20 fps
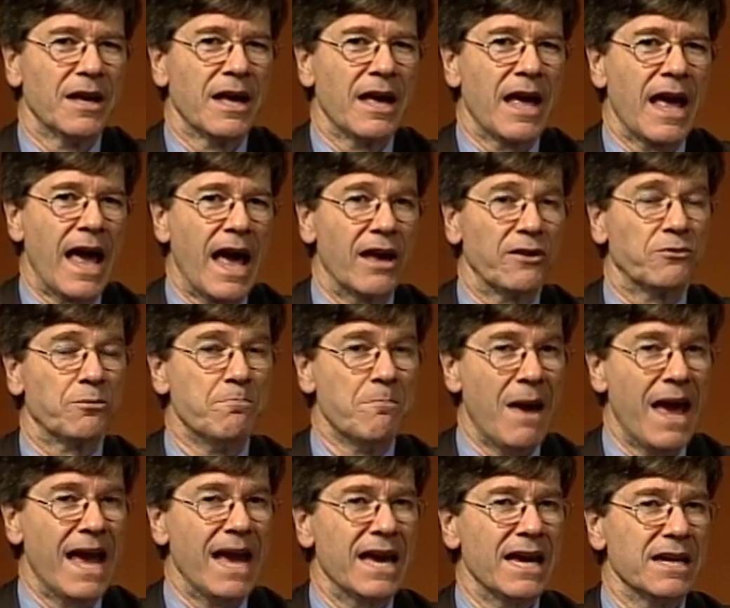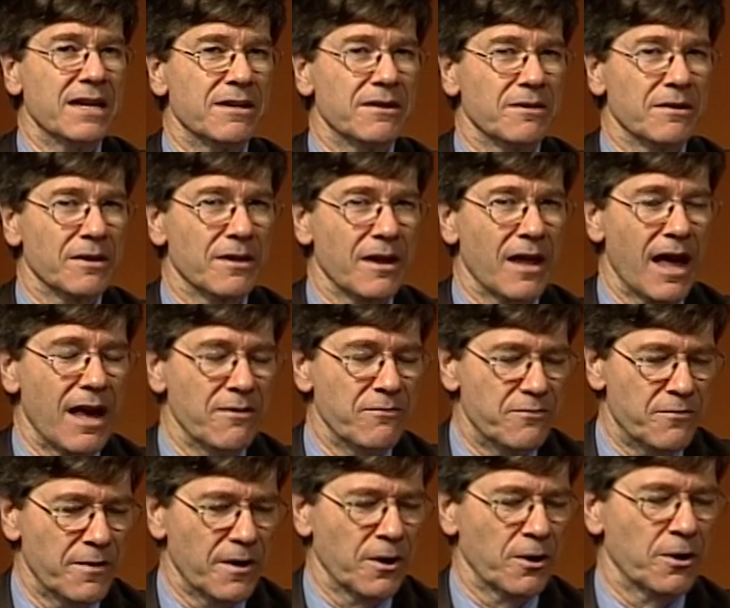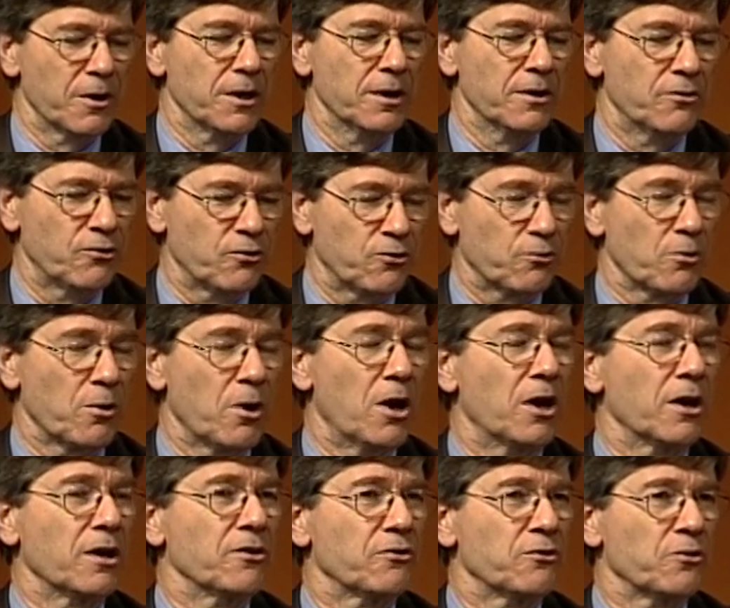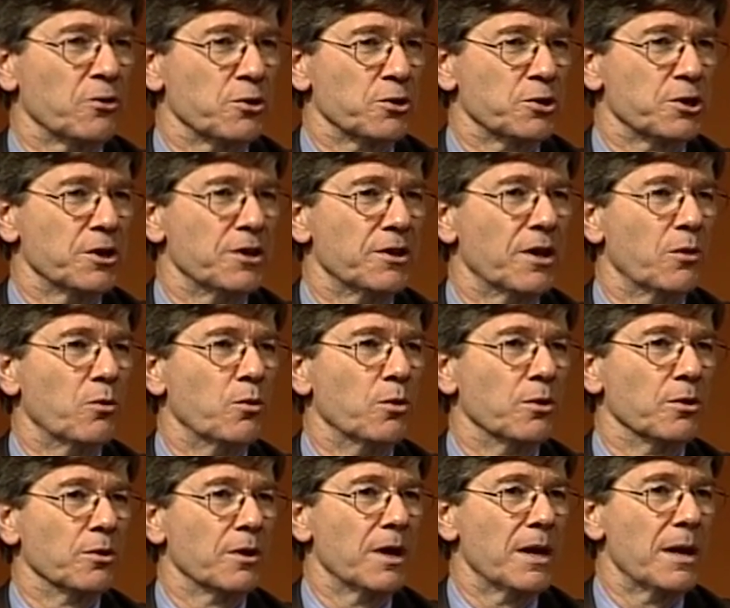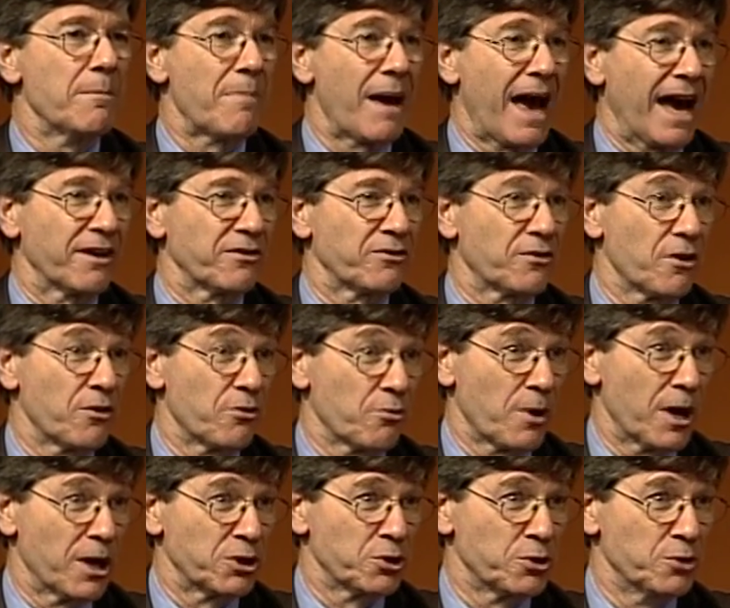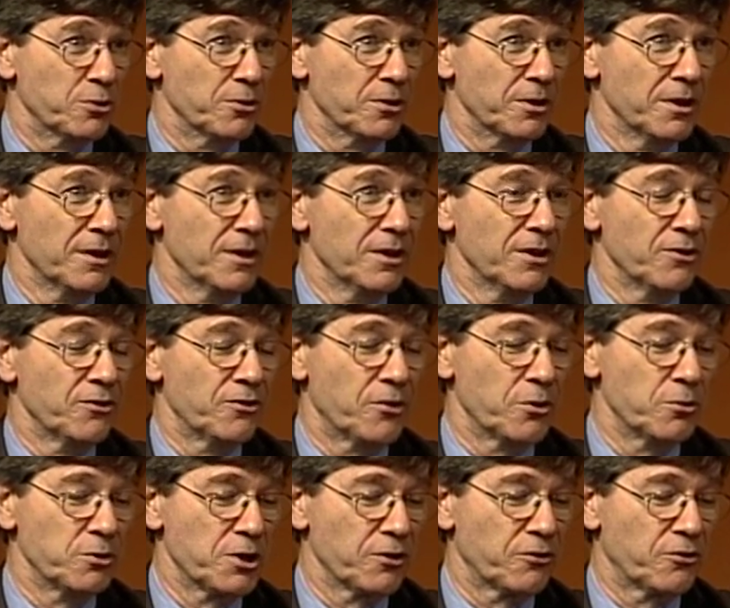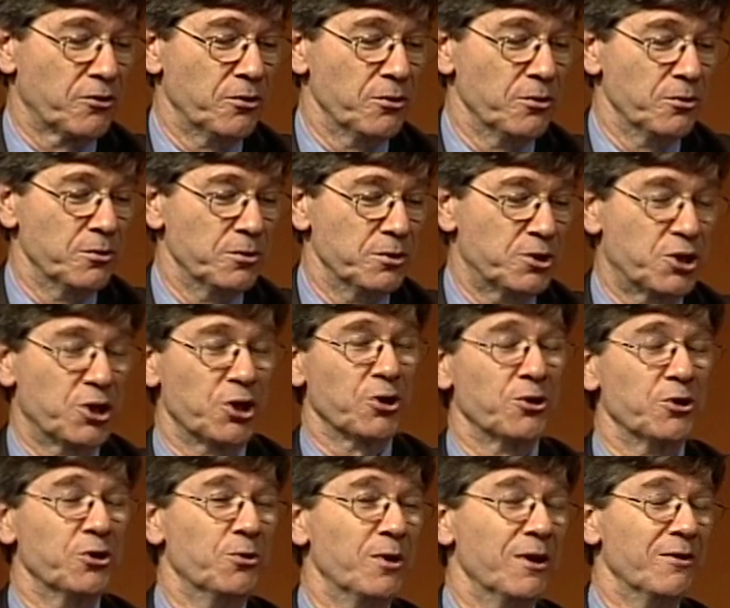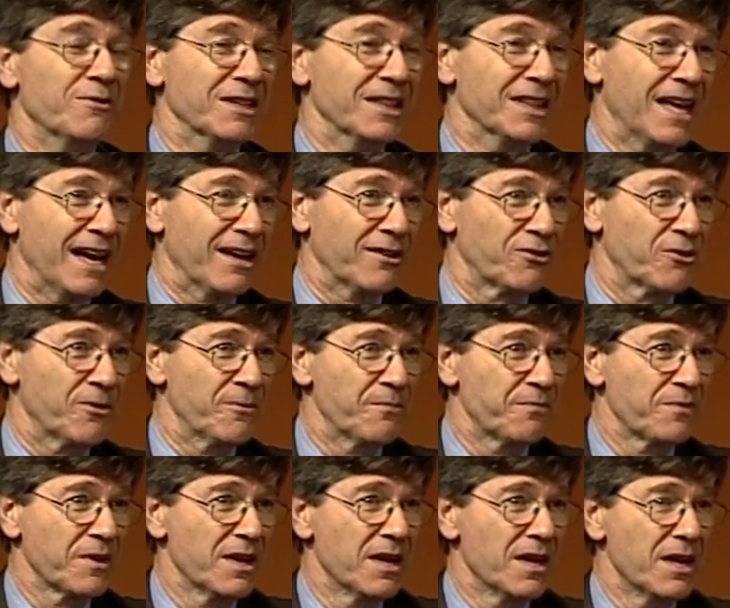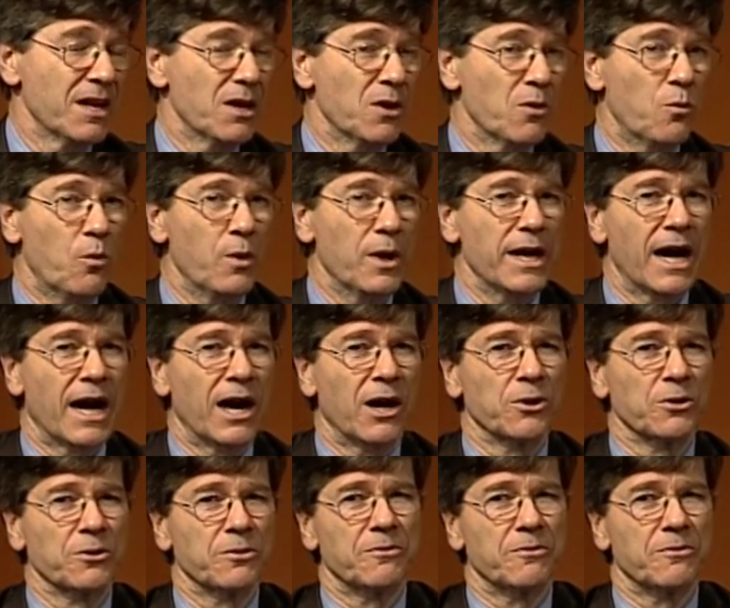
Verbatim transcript: has made a very strong assertion that we're past the threshold. So just to cheer you even less, we are,